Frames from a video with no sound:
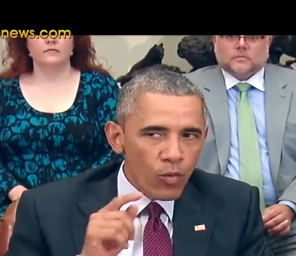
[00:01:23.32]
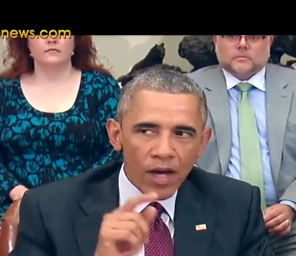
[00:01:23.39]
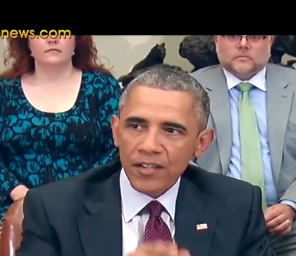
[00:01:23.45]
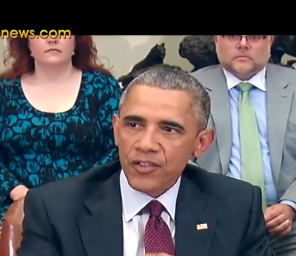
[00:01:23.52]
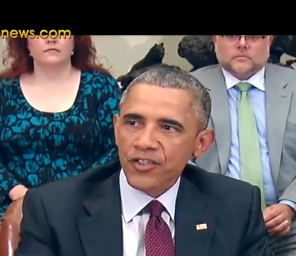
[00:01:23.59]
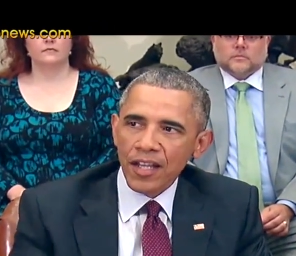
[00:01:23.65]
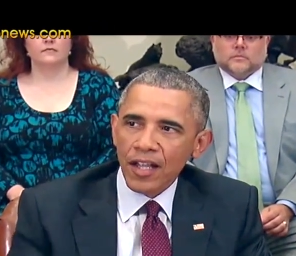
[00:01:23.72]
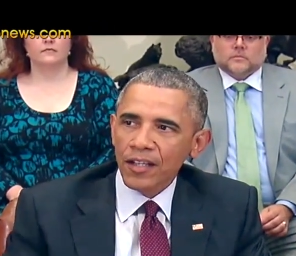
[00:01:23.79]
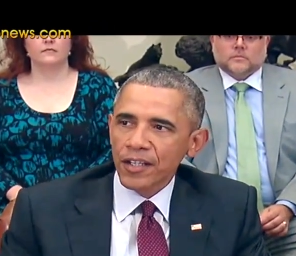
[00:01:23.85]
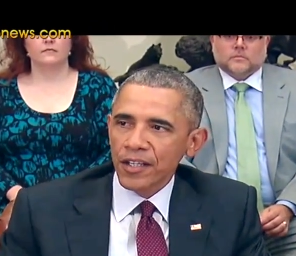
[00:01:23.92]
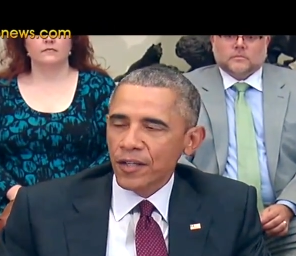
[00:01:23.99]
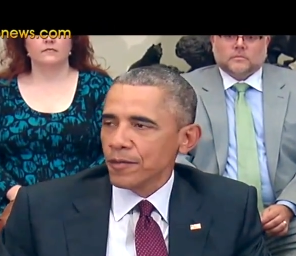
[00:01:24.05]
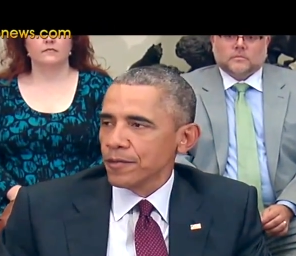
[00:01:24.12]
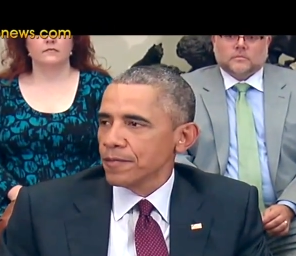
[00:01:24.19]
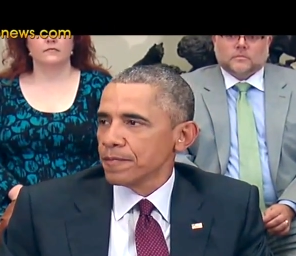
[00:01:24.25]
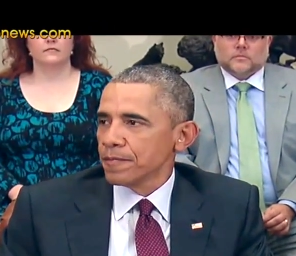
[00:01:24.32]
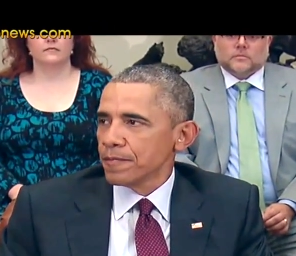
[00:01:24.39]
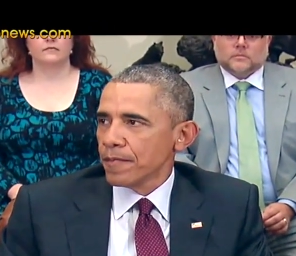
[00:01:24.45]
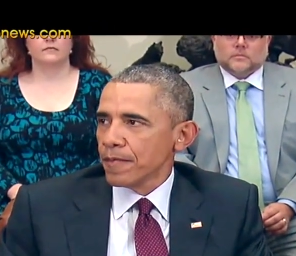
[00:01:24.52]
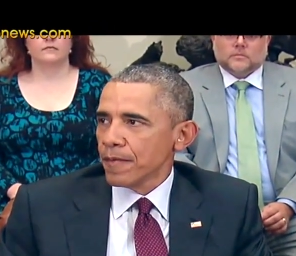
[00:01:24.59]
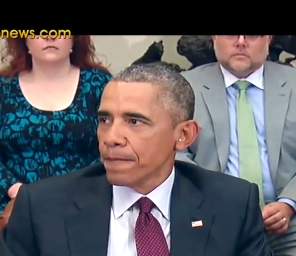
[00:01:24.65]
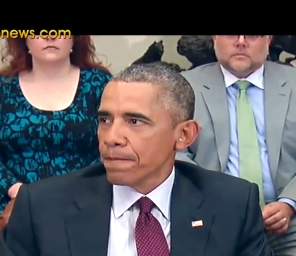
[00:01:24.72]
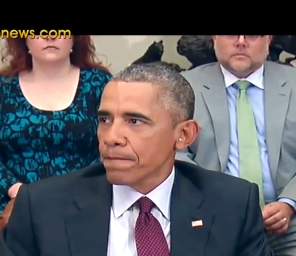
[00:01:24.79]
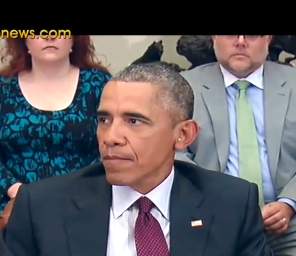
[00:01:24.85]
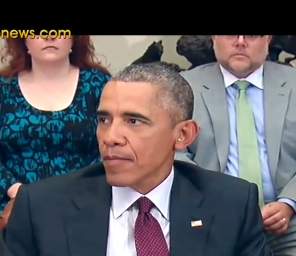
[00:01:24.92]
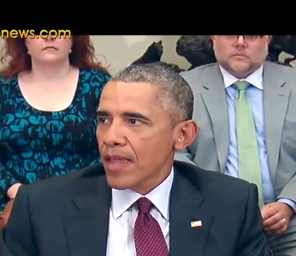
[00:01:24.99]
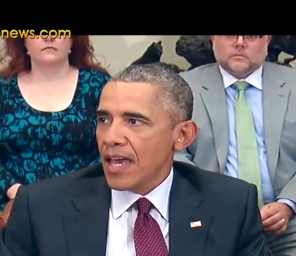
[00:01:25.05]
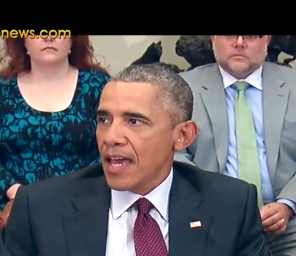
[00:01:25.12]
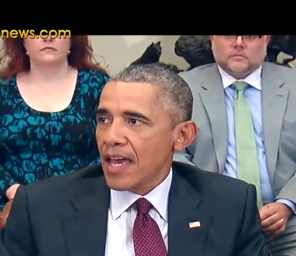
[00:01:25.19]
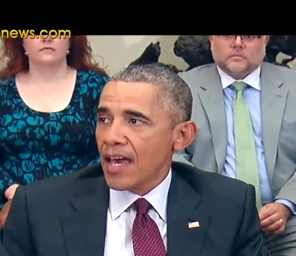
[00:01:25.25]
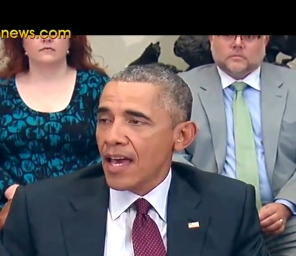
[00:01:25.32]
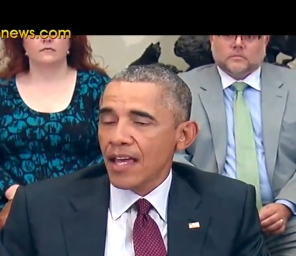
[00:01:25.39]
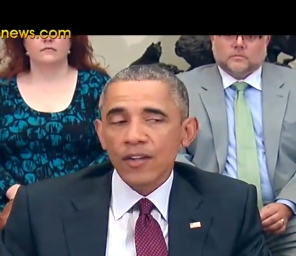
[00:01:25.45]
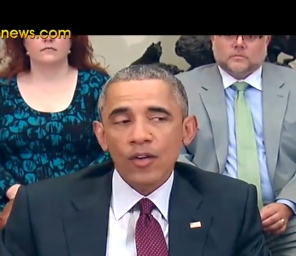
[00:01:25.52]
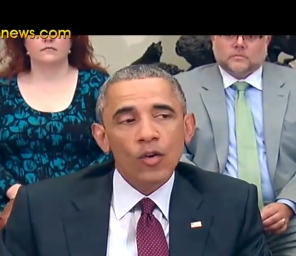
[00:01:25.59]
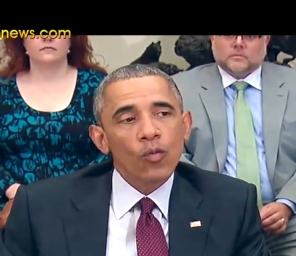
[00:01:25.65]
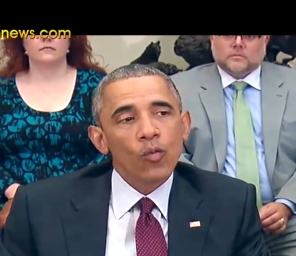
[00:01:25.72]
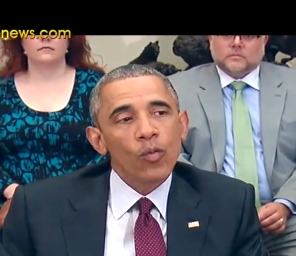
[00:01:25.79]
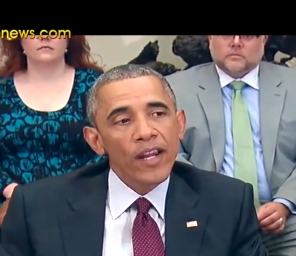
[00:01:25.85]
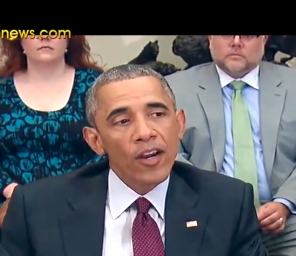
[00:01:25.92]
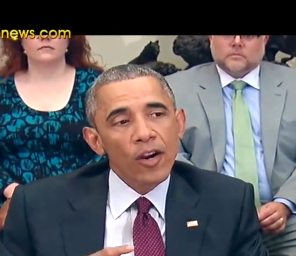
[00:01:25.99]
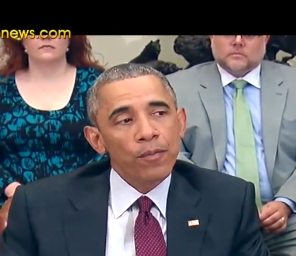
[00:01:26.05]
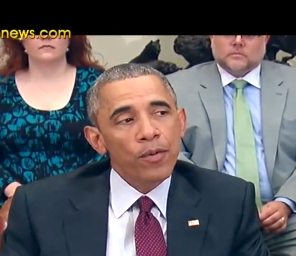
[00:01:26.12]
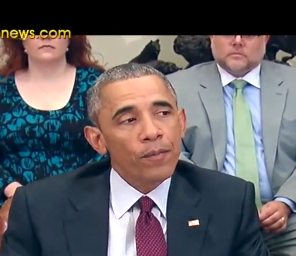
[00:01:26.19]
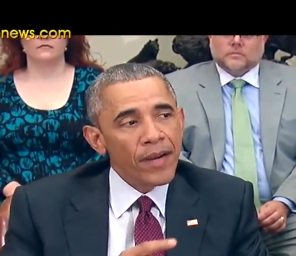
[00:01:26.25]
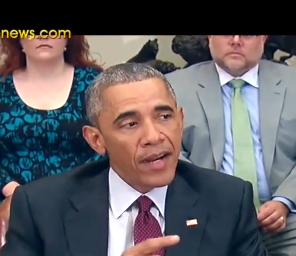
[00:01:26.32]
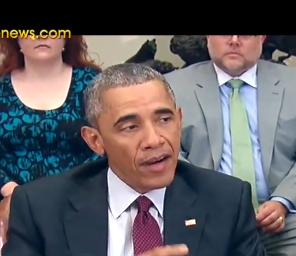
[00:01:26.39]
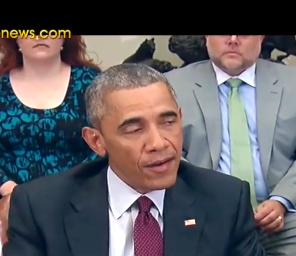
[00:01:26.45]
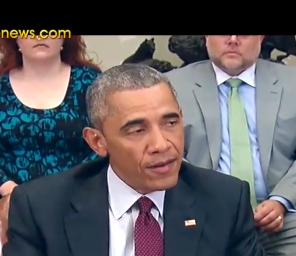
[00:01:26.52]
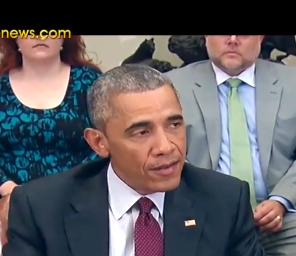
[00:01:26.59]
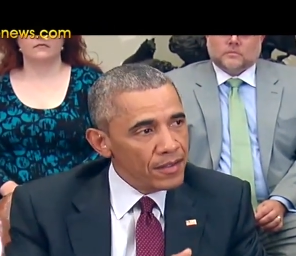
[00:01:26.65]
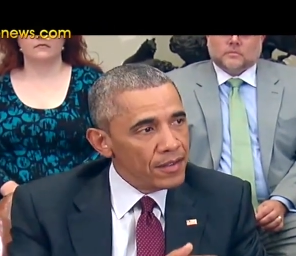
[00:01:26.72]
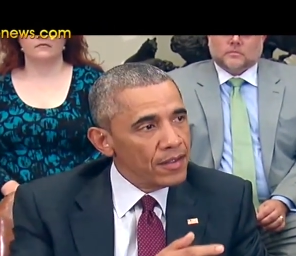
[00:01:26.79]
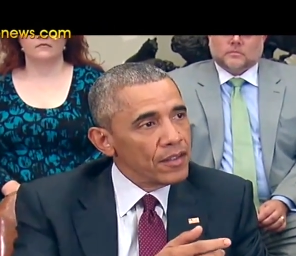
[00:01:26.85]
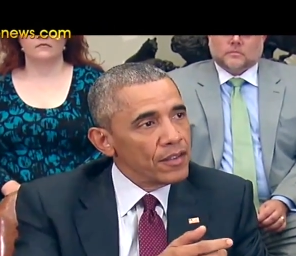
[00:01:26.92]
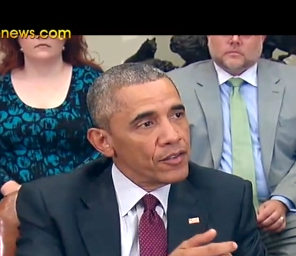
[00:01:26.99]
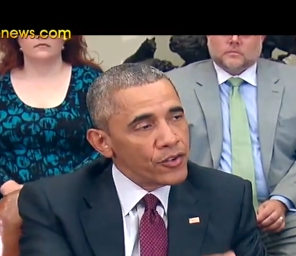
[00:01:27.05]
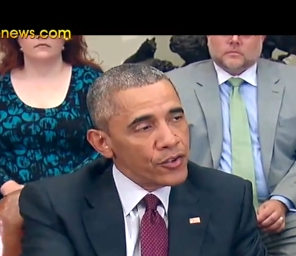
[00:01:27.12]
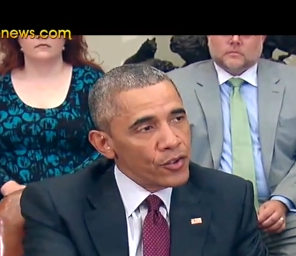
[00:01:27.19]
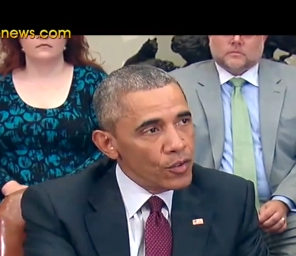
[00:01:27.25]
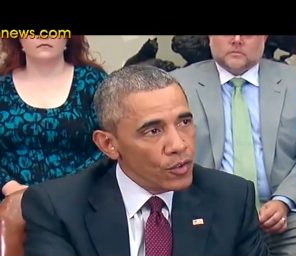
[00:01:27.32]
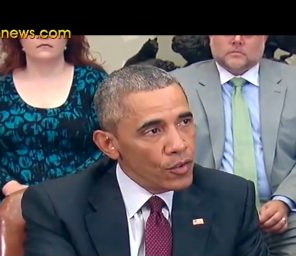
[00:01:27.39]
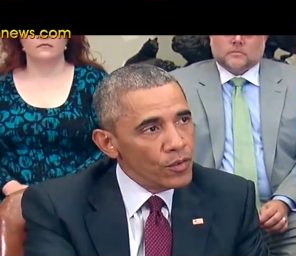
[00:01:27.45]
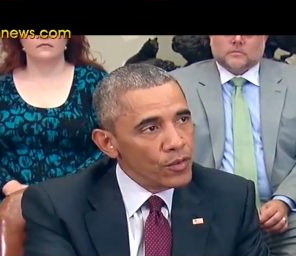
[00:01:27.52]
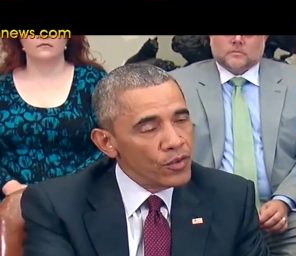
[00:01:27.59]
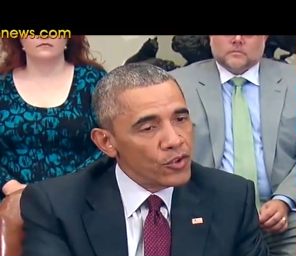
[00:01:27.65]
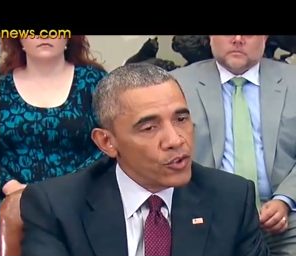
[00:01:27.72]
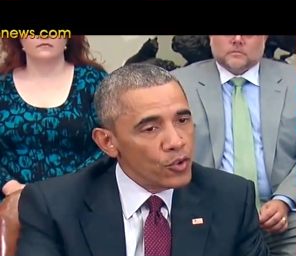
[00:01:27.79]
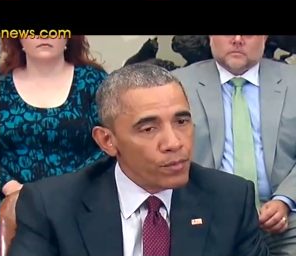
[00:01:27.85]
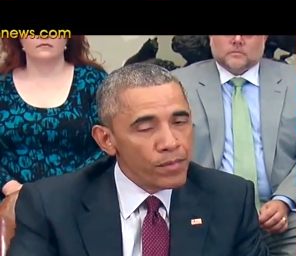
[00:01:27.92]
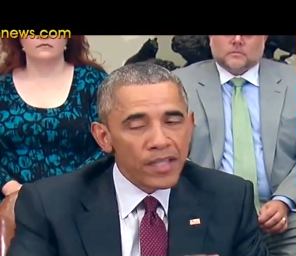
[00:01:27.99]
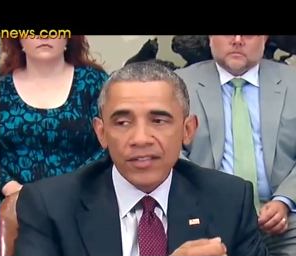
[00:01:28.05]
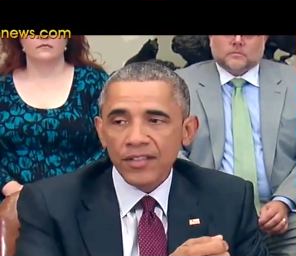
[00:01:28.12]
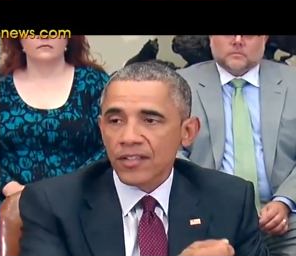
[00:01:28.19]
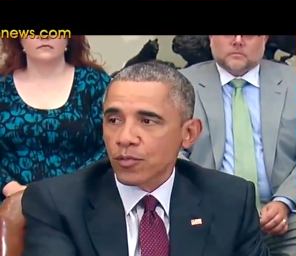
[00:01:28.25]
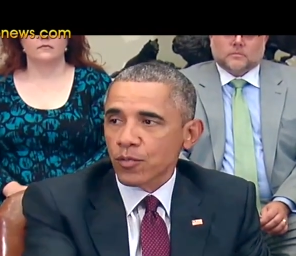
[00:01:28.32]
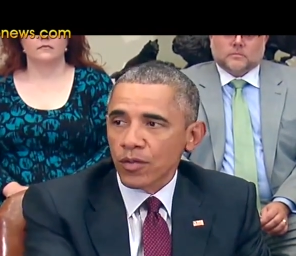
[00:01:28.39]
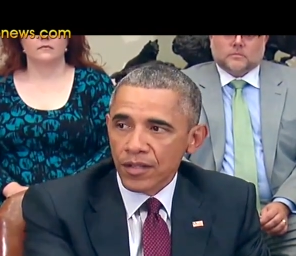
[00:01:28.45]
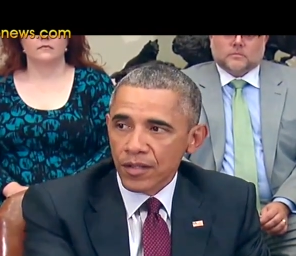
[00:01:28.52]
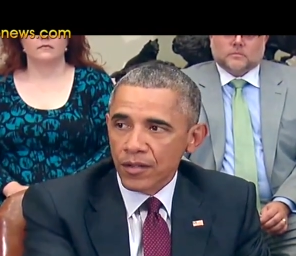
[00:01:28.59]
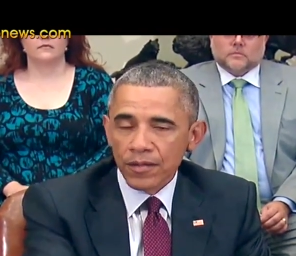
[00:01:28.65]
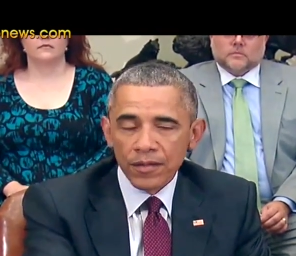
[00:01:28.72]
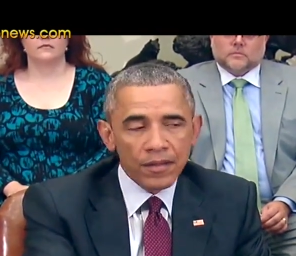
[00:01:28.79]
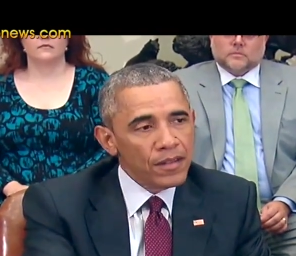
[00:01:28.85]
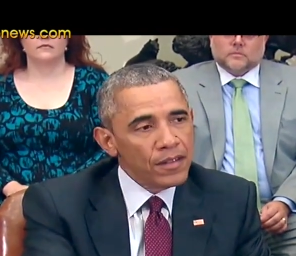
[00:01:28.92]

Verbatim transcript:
Speaker 1: want to sell to you, and we are prepared to do business with you